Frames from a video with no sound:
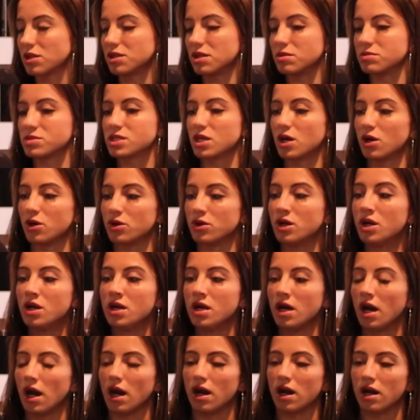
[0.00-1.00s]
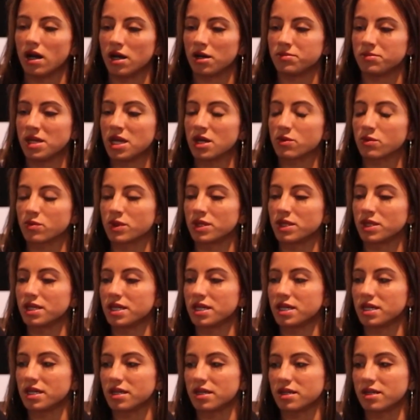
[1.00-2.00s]
So um, it
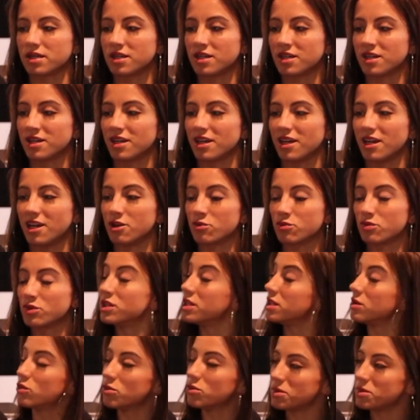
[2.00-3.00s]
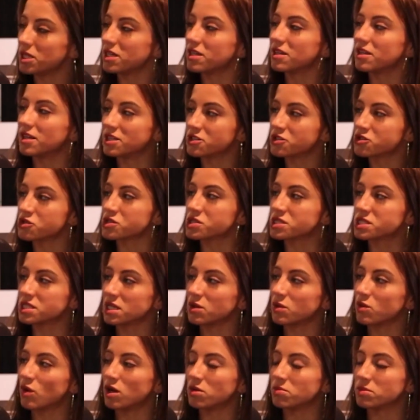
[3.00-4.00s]
really, it really will be an interesting
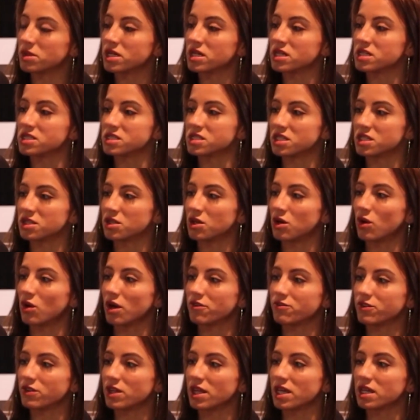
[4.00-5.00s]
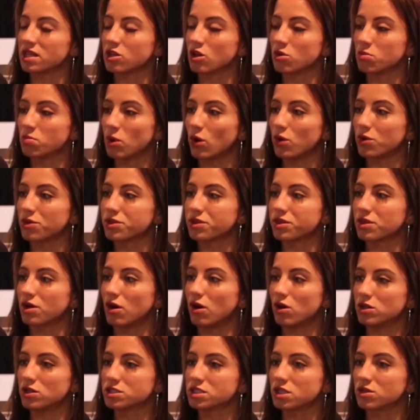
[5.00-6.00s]
one because, you know, I feel like they're both
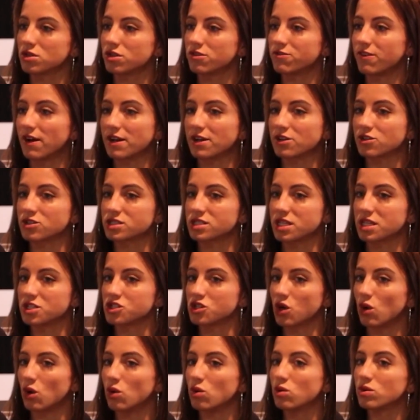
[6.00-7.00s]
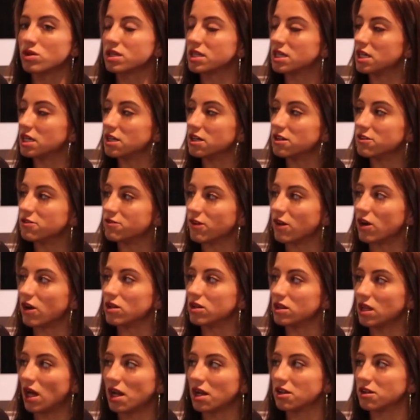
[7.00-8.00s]
also the fighters that don't give a
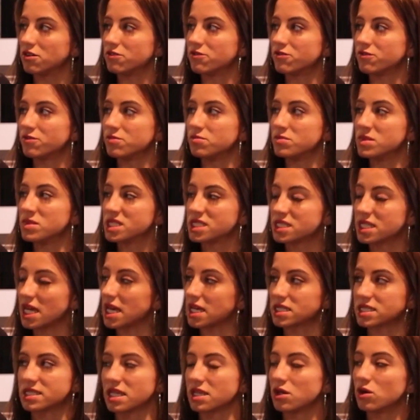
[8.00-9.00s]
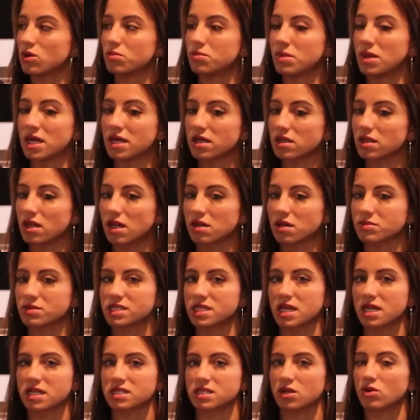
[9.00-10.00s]
lot of mistakes. They don't make a lot of mistakes.
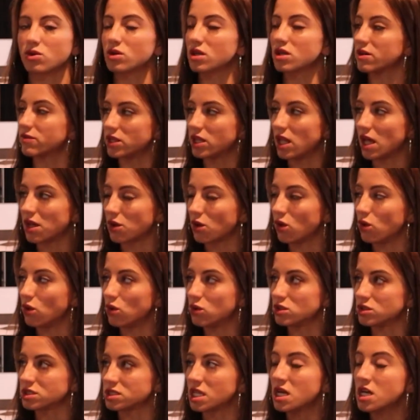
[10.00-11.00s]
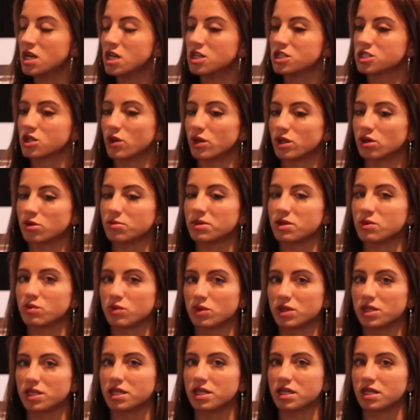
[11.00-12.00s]
They don't give a lot of holes. So it'll be
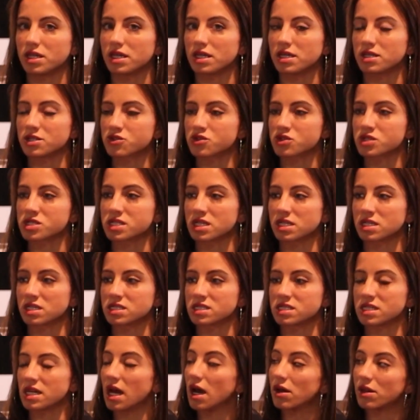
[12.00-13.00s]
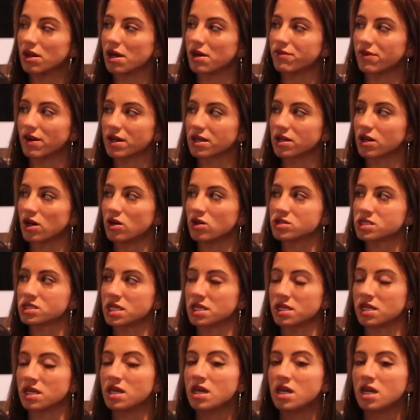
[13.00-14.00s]
really interesting to see how that fight goes. And,
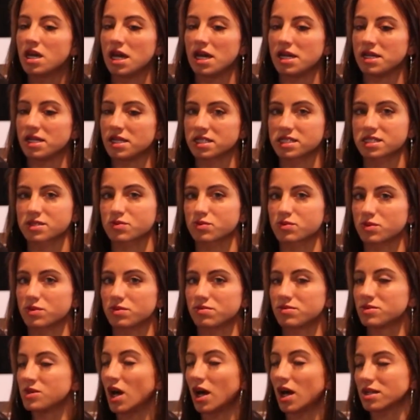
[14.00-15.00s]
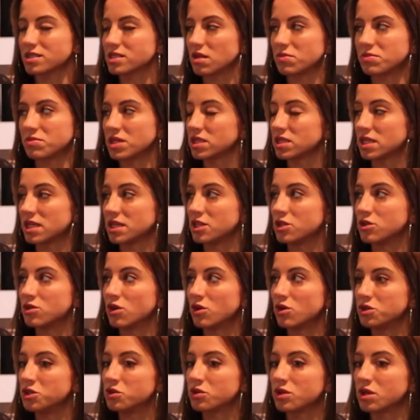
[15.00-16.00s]
and it's not something that, you know,
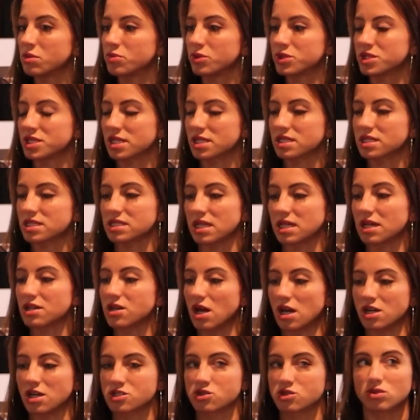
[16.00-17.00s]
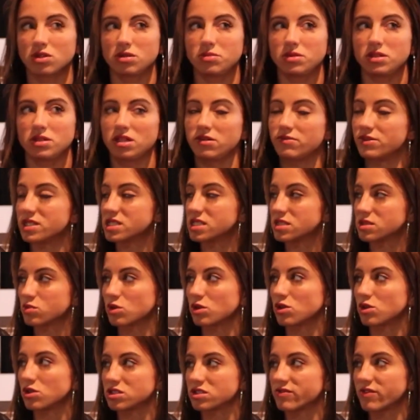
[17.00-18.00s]
you can predict because I, I truly believe this is one of
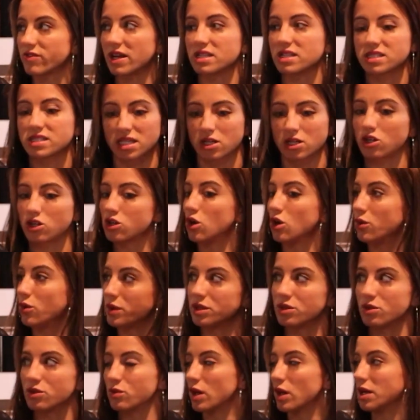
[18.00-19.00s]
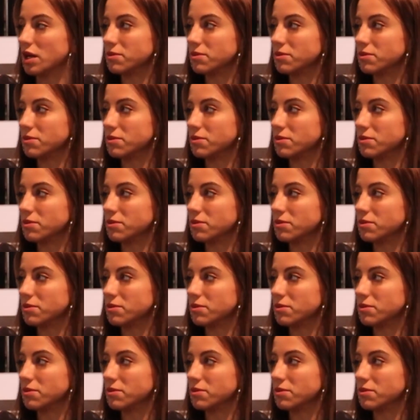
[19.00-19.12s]
those fights that could go either way.